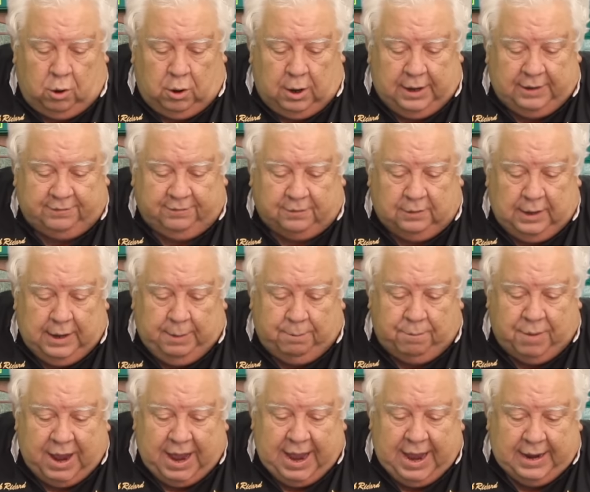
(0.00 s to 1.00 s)
our
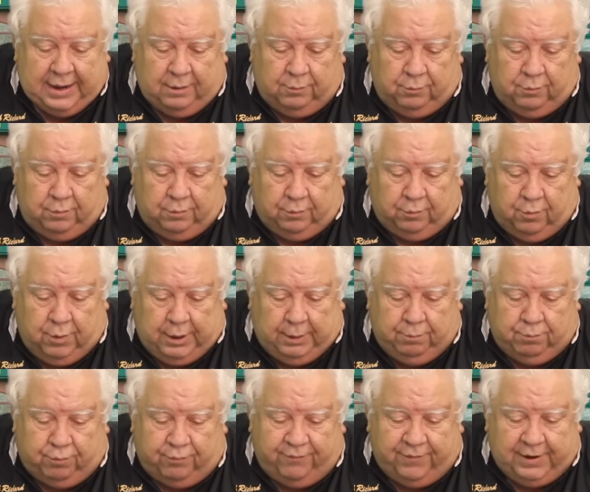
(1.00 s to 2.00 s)
Escalade back, and with a
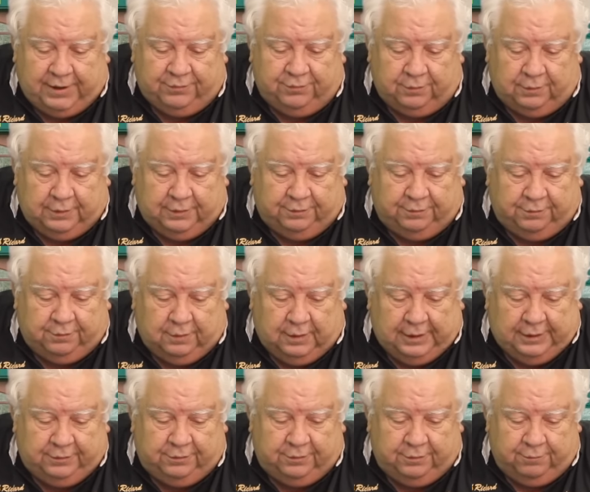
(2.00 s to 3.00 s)
great professional
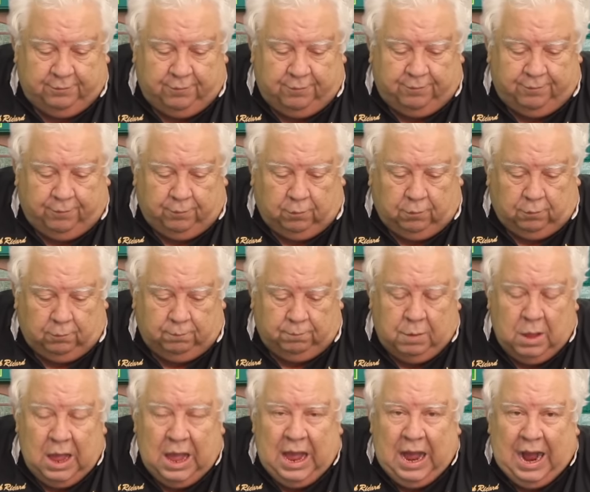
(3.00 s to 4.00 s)
installation of a
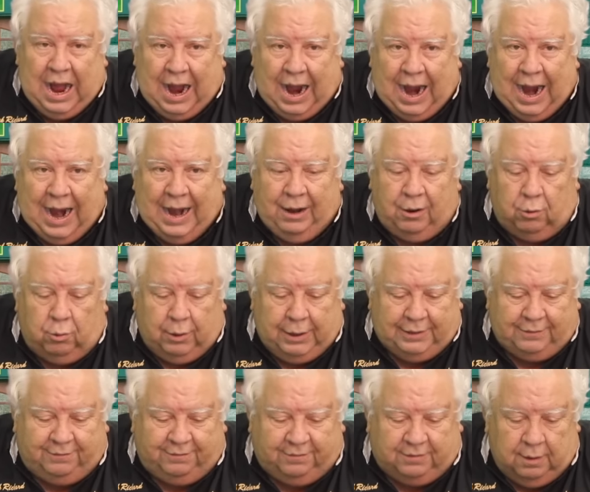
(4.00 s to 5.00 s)
full
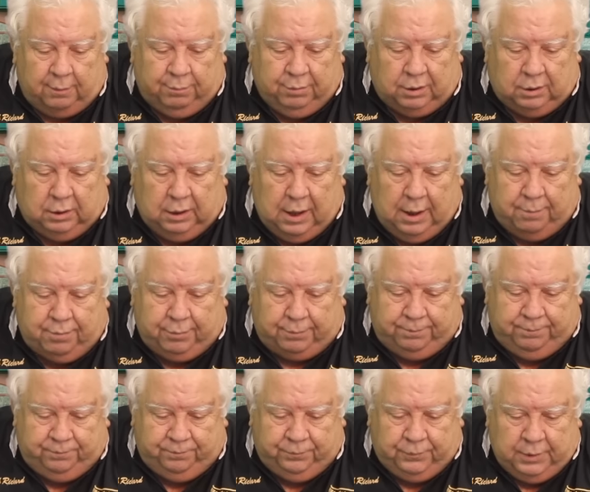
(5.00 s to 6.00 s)
IRS subclip
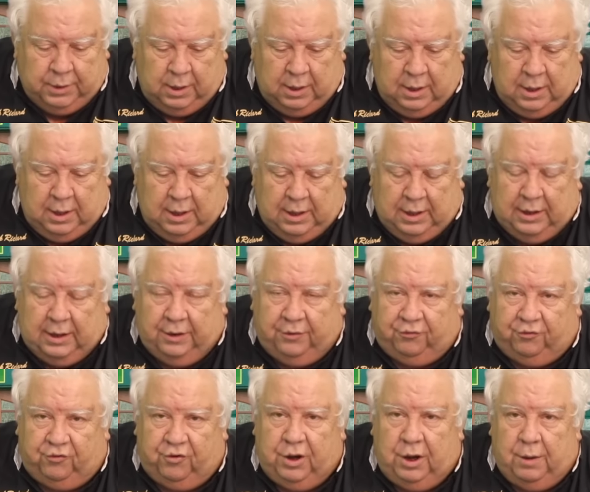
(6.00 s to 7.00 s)
in a
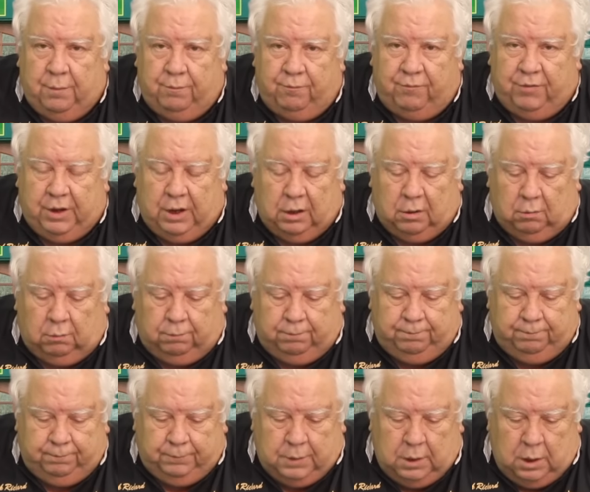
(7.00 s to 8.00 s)
GM vehicle
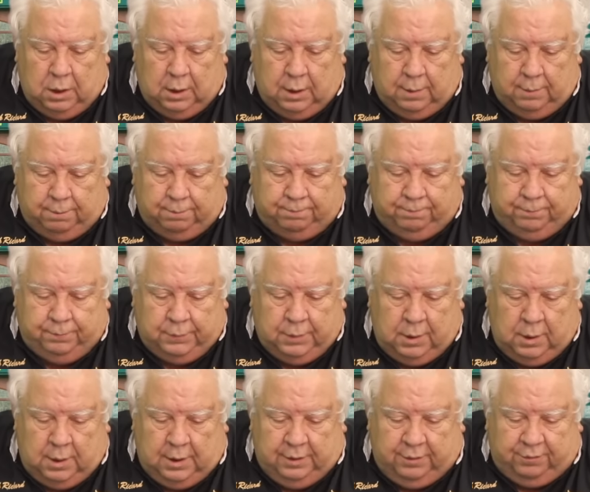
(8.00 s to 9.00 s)

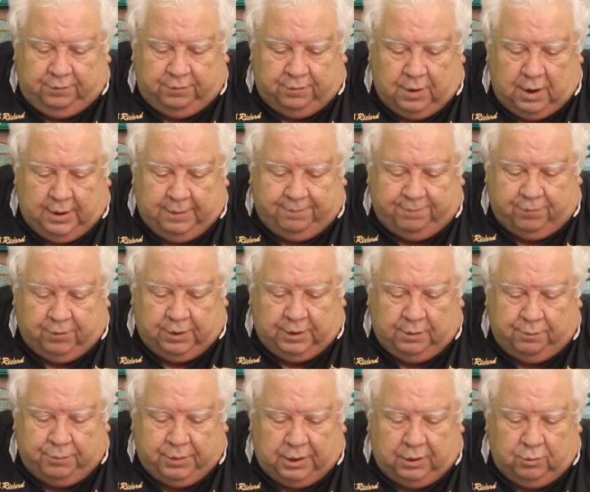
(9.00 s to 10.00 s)
designed for
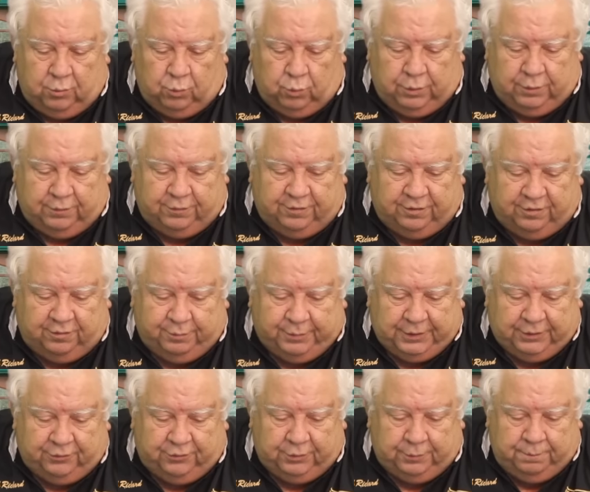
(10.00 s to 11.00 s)
independent rear
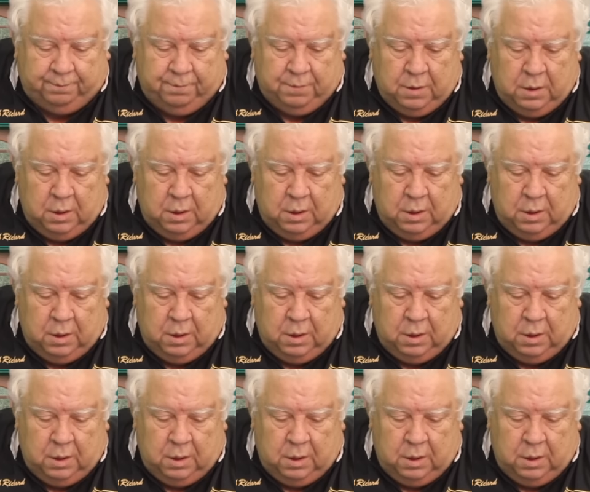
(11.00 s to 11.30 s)
suspension.